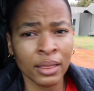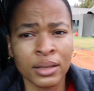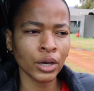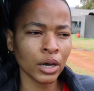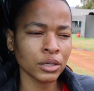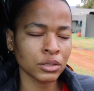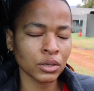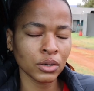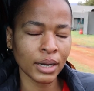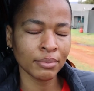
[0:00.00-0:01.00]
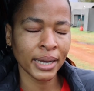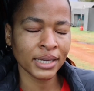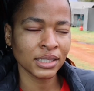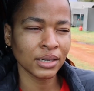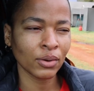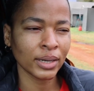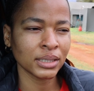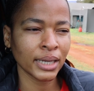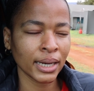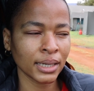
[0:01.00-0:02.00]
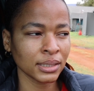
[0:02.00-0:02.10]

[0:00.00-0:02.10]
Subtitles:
Yeah, so I'm actually quite tired.